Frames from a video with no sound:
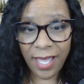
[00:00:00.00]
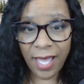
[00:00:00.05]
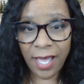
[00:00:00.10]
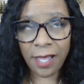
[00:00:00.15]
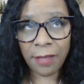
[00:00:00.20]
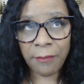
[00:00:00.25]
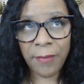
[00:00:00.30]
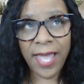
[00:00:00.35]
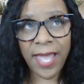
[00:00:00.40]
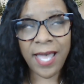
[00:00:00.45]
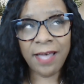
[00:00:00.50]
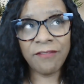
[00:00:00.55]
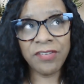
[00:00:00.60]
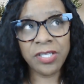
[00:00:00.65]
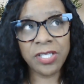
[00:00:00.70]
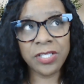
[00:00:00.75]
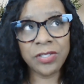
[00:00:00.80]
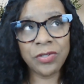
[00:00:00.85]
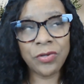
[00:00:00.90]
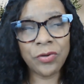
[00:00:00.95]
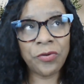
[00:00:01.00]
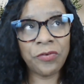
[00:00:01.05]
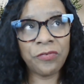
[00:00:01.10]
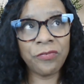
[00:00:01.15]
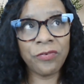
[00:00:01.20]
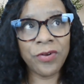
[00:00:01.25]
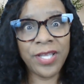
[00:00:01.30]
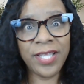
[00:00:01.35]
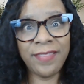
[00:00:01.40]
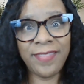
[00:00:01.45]
I have a good
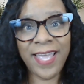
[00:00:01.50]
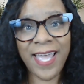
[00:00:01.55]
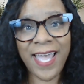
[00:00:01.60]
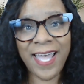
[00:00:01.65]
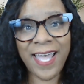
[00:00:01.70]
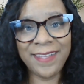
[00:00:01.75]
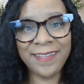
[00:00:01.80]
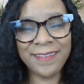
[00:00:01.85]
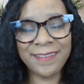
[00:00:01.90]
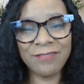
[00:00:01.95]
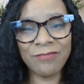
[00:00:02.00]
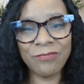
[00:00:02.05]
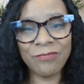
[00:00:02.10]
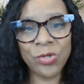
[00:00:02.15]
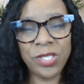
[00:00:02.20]
girlfriend that has